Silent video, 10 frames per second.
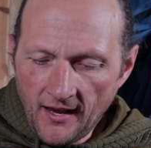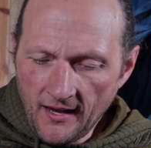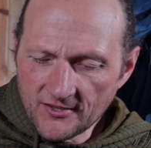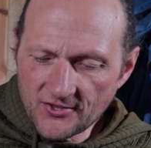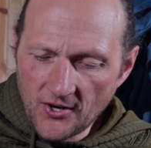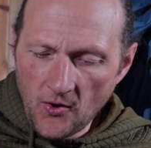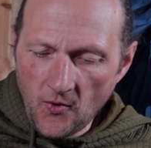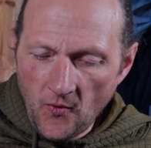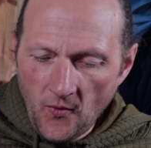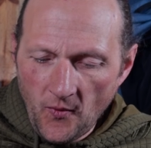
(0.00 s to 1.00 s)
And
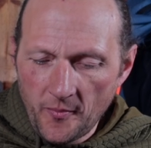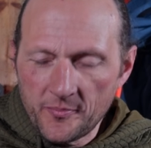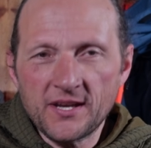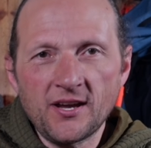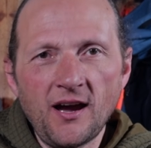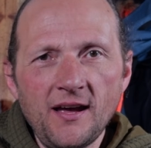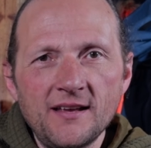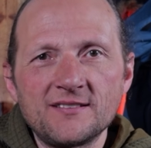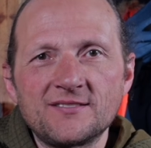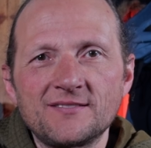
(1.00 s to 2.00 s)
so
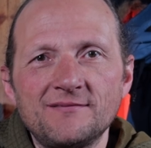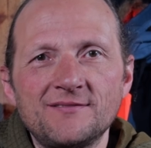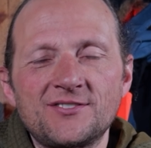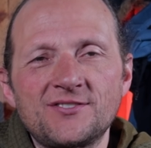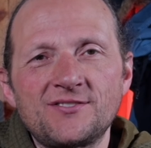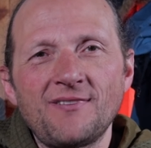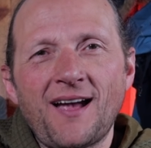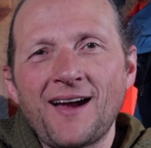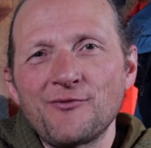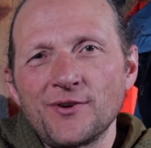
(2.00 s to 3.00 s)
because
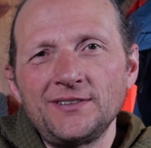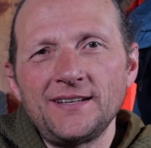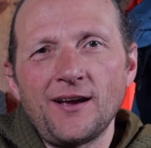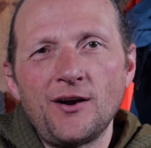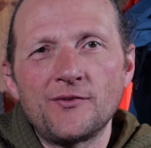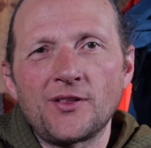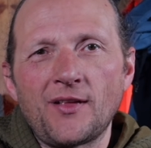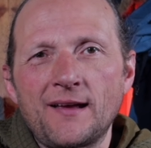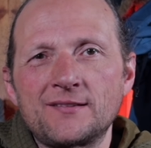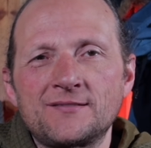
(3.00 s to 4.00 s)
I really, over the
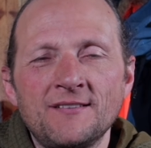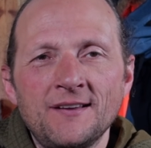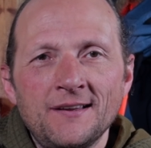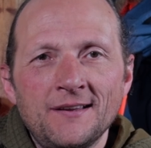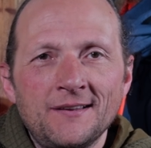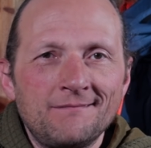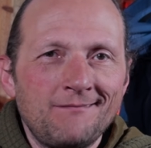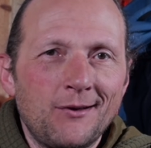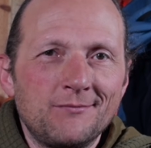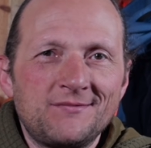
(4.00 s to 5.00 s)
last
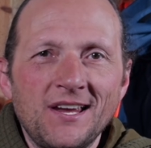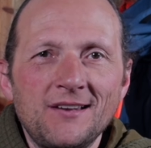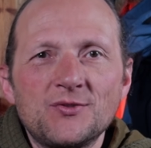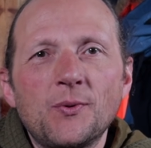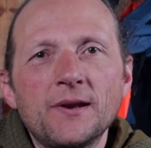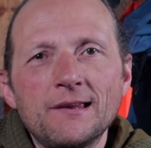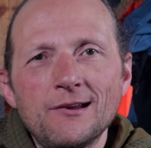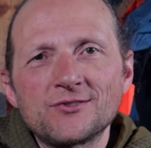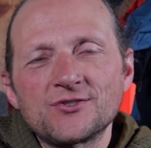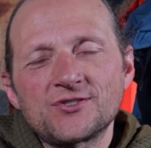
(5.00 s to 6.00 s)
10, 20
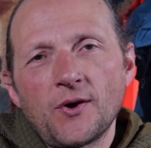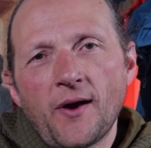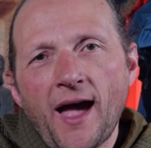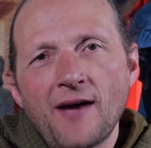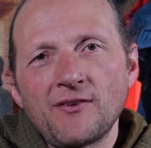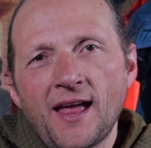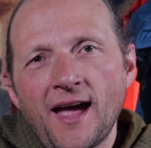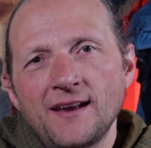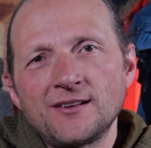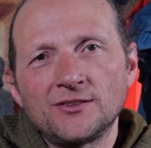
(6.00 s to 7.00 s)
years or so, haven't
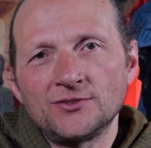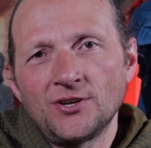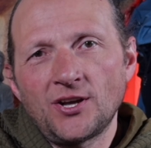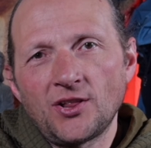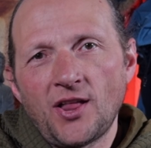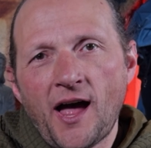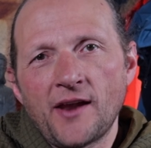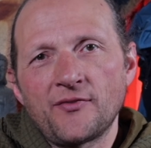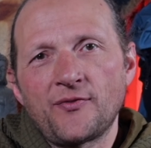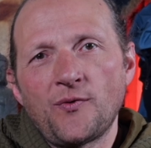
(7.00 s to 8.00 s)
had to look a
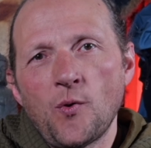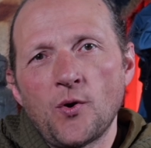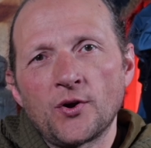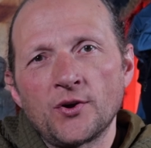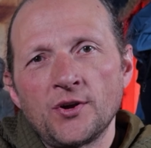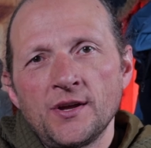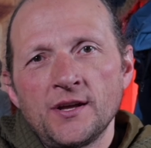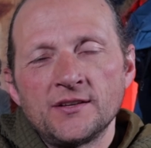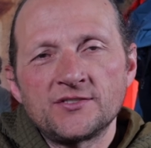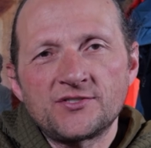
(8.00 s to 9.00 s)
lot for
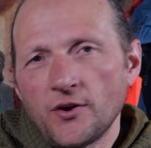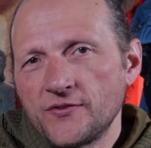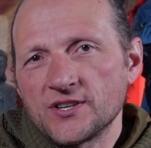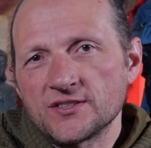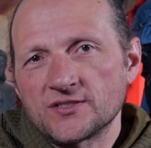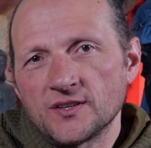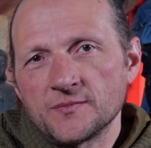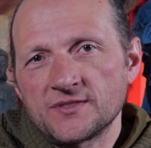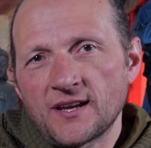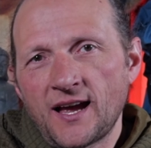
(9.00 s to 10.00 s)
stove
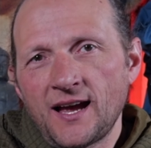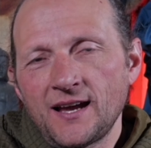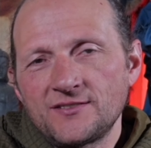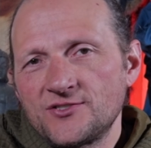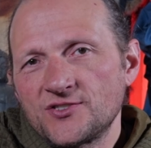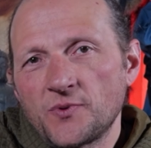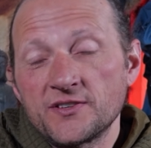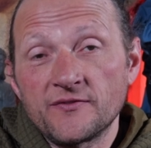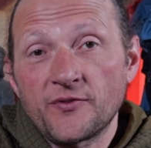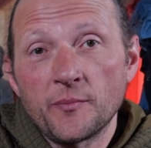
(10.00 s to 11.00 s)
systems, I just
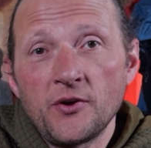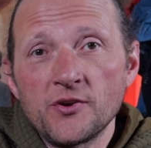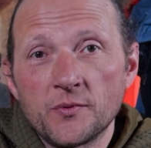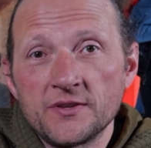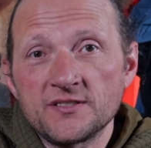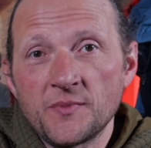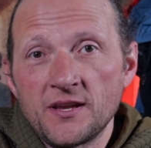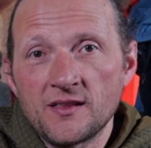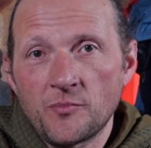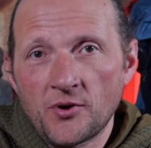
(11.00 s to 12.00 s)
wasn't familiar with as
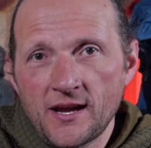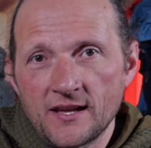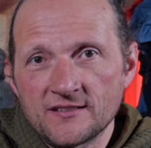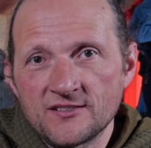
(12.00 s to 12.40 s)
many of the brands.